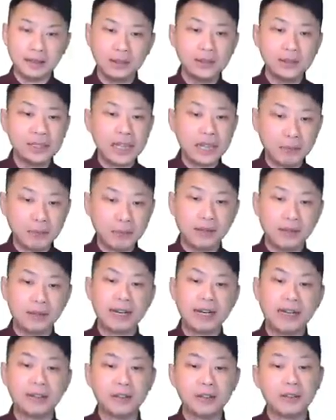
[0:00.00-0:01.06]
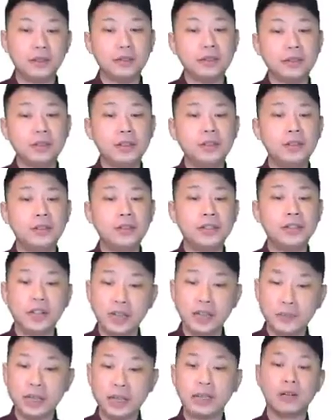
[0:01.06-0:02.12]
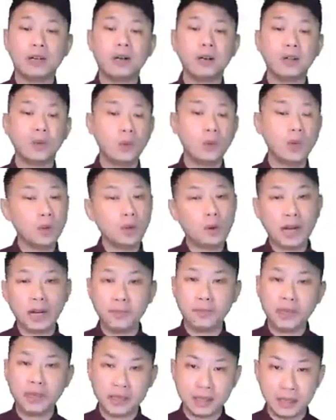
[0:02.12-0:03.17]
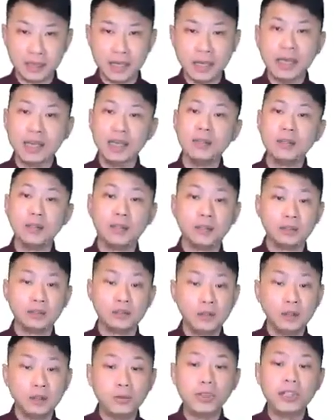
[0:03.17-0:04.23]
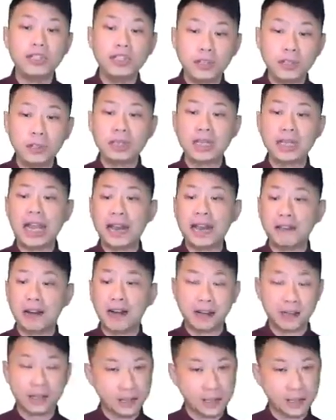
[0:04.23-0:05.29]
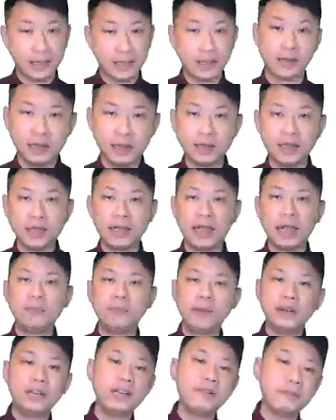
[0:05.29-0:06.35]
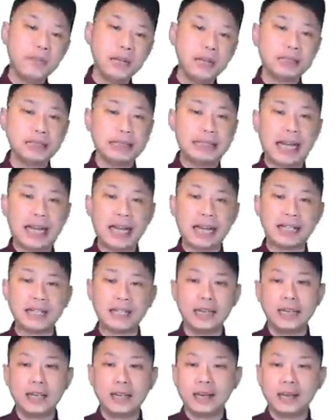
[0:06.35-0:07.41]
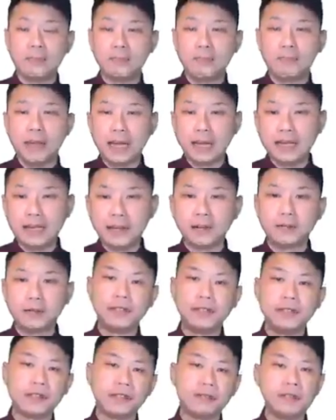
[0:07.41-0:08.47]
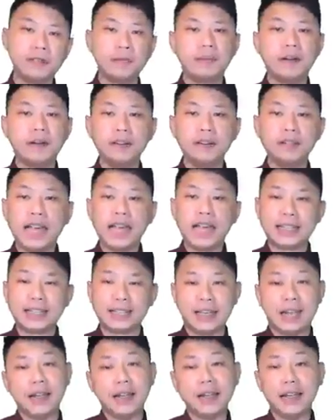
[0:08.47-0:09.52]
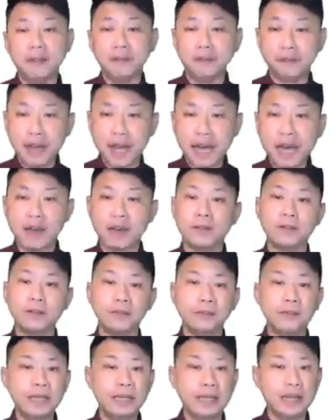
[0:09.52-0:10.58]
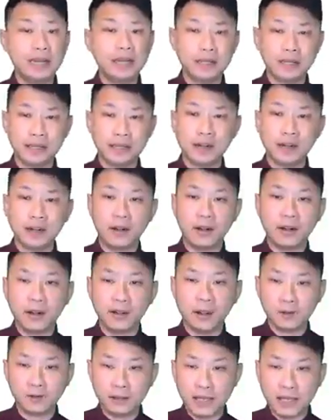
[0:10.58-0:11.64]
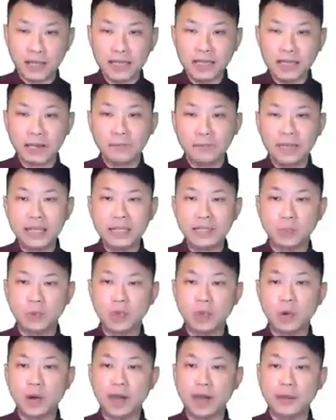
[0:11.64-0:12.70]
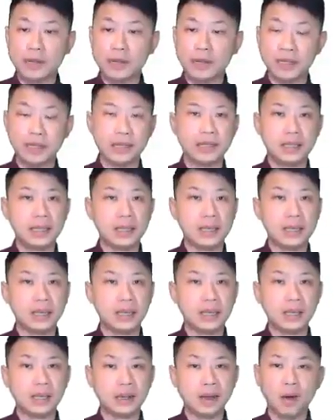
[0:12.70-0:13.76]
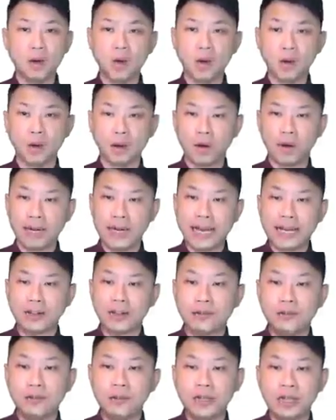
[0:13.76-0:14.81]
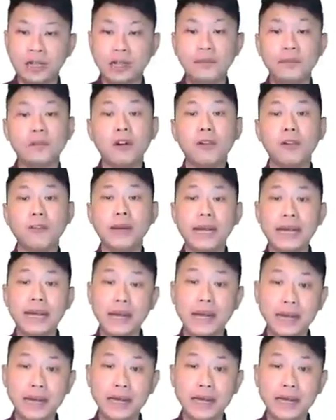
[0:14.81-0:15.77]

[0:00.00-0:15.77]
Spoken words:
to capture and also to document all the requirements in order to reduce errors. And believe me or not, many of the software projects, they fail because of incomplete requirements or lack of user involvement.